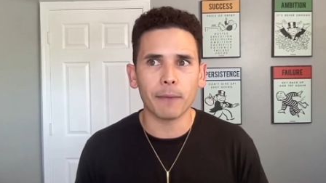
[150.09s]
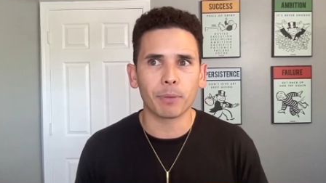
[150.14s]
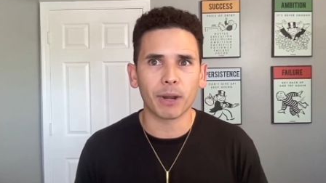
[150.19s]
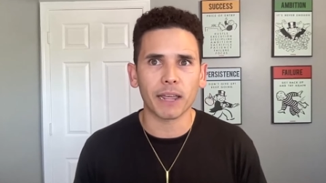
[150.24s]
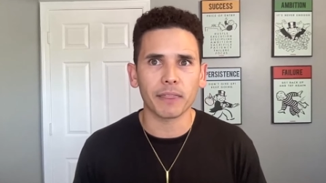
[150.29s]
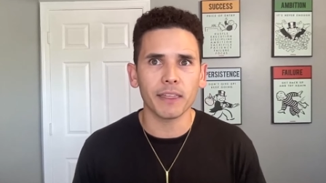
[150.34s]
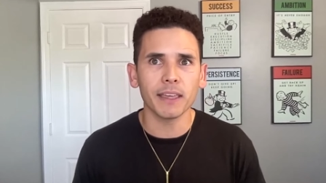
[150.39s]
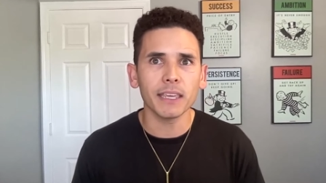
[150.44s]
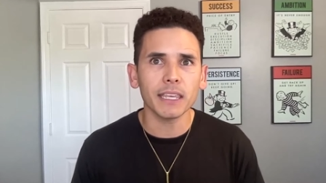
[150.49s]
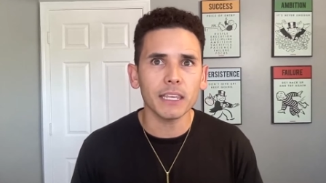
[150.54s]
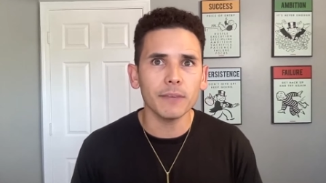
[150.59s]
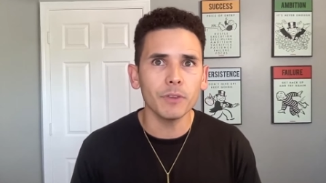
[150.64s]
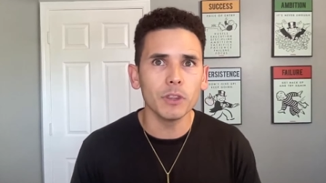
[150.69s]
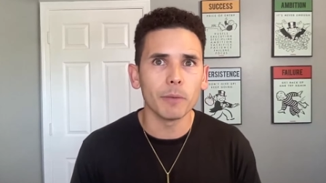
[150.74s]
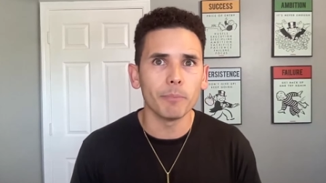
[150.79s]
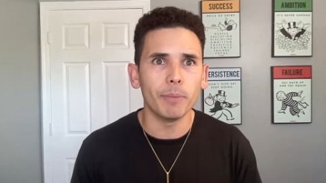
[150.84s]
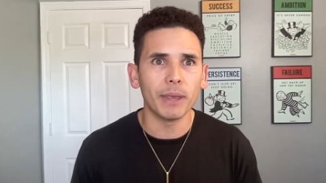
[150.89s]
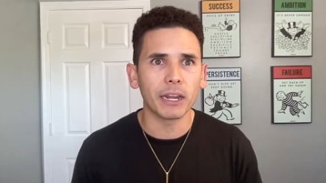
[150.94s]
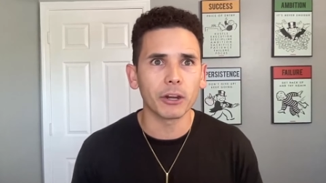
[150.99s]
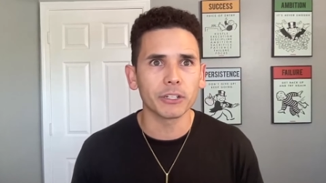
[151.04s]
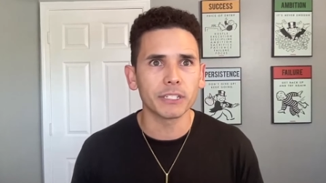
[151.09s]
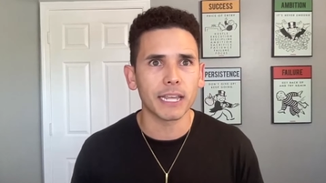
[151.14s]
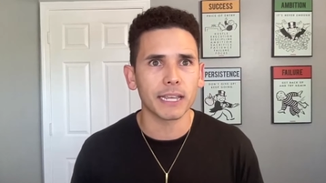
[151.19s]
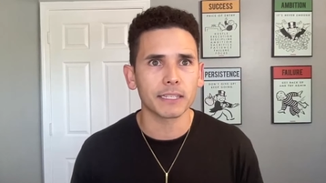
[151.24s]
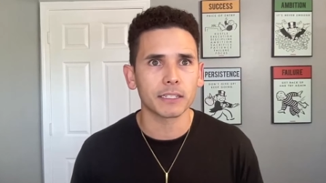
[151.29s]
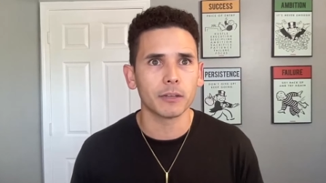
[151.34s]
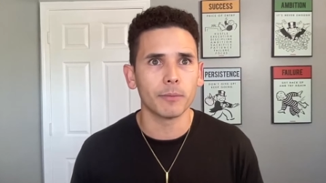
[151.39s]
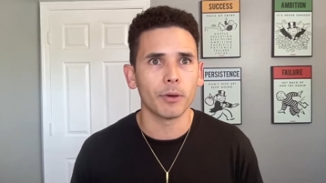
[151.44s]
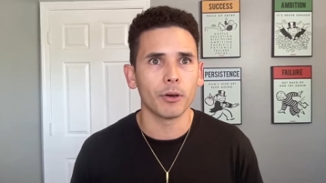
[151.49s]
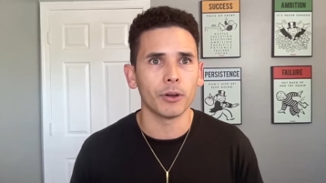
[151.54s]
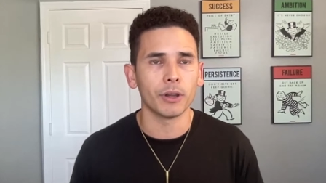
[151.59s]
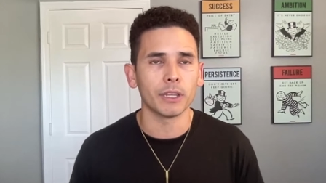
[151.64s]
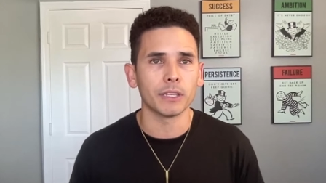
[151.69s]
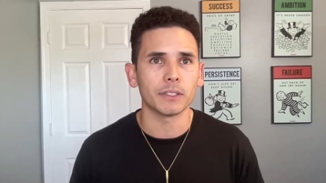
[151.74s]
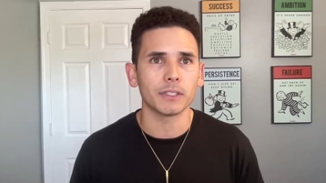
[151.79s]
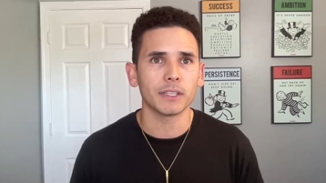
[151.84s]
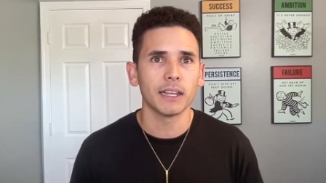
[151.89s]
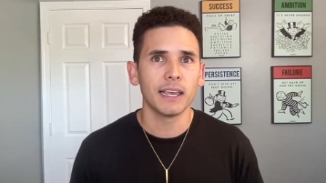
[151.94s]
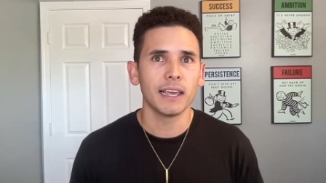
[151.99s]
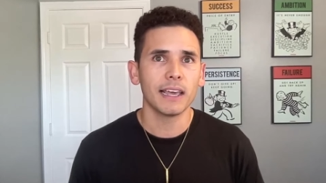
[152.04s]
But I think even the bigger
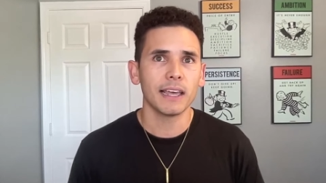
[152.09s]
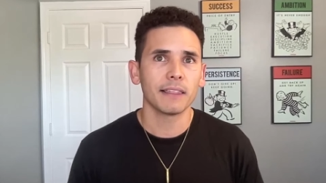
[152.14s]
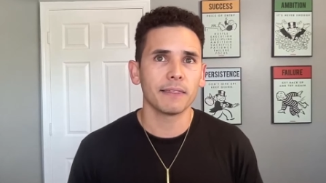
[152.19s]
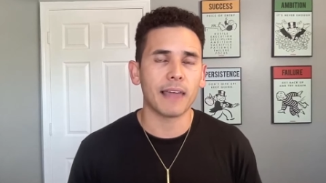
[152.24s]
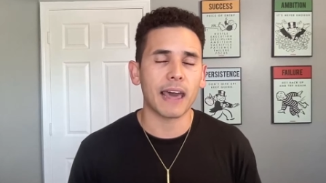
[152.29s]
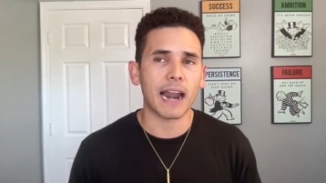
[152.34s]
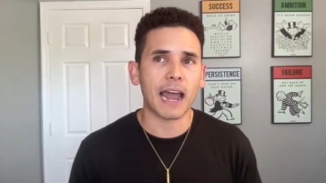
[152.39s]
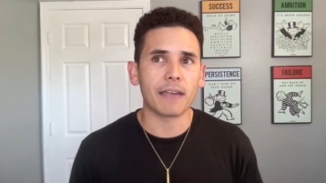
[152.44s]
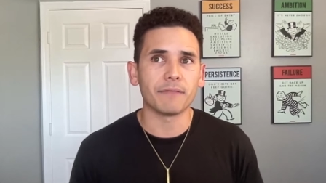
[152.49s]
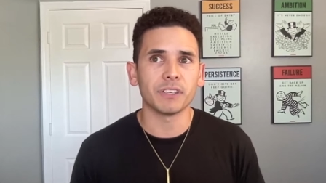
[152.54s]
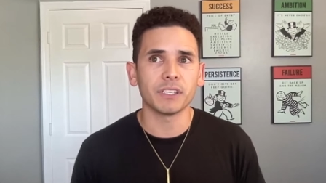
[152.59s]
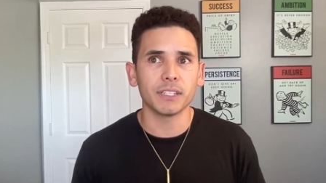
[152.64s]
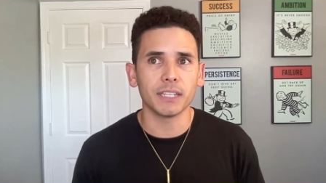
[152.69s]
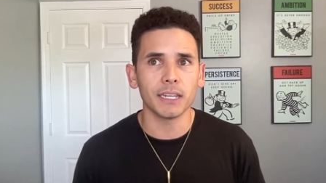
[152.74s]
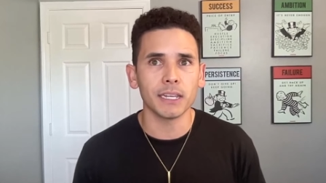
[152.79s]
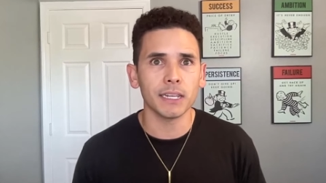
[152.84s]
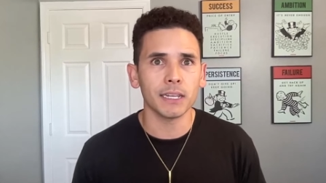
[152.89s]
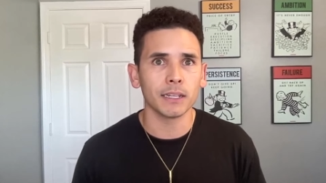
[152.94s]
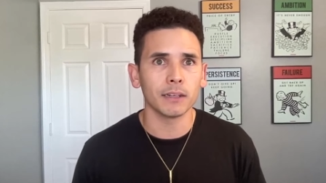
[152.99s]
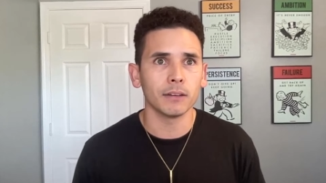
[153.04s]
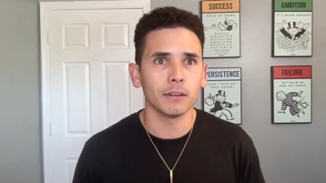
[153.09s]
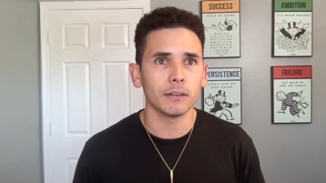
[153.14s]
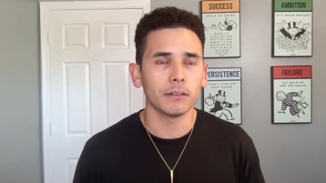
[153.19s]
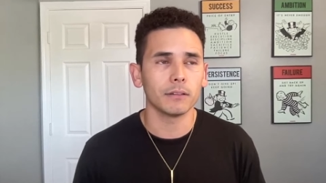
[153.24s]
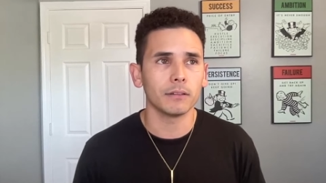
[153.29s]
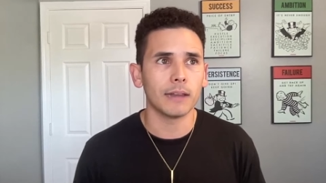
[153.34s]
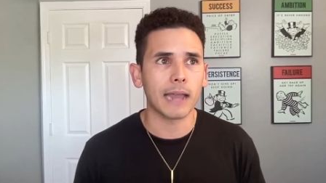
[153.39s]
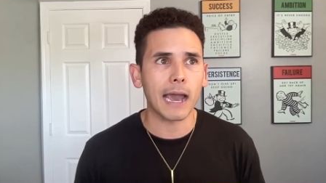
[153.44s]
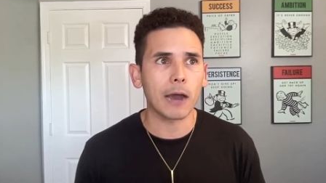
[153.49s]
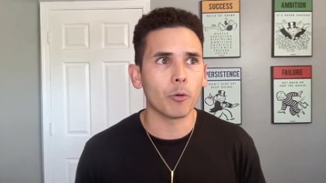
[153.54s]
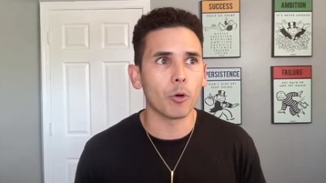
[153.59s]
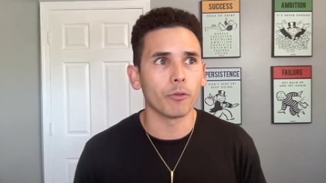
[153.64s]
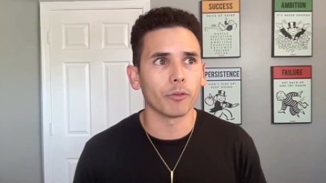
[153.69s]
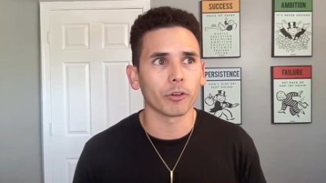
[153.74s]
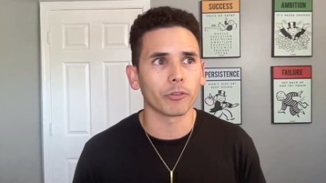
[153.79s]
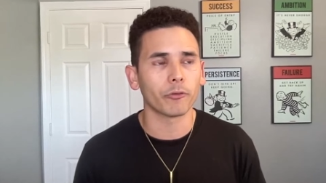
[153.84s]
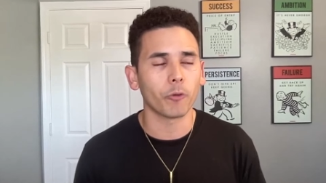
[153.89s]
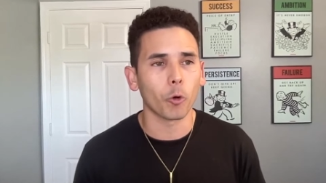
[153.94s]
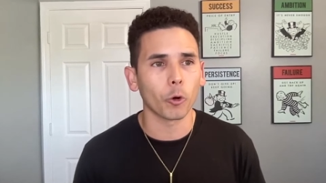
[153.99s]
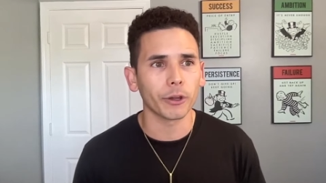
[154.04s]
testimonies that I've seen now over
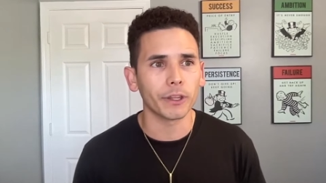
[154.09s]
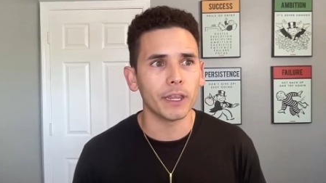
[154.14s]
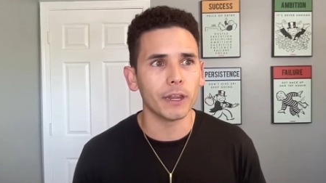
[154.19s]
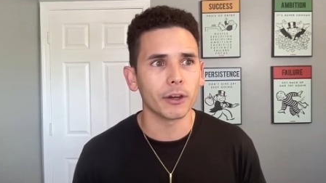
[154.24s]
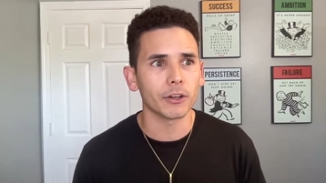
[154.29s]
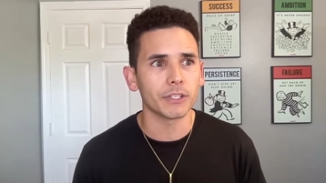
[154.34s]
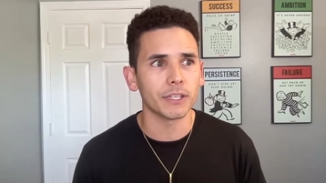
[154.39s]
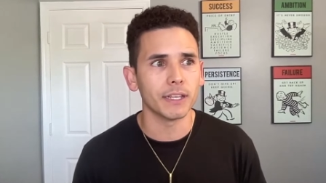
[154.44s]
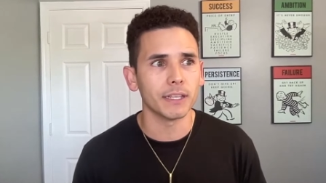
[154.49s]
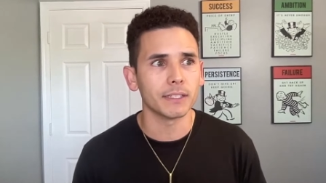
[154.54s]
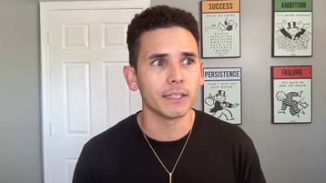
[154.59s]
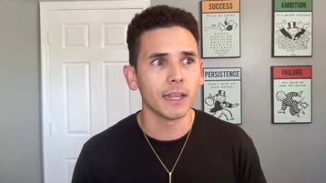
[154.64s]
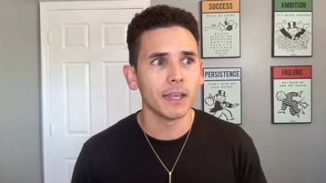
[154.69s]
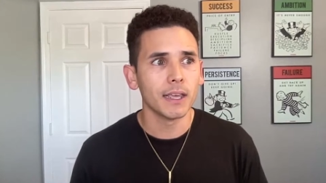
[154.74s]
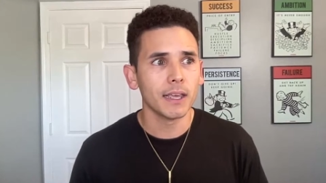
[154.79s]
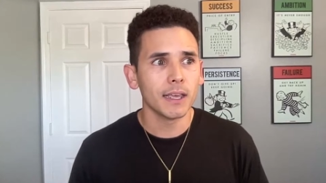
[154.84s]
four years is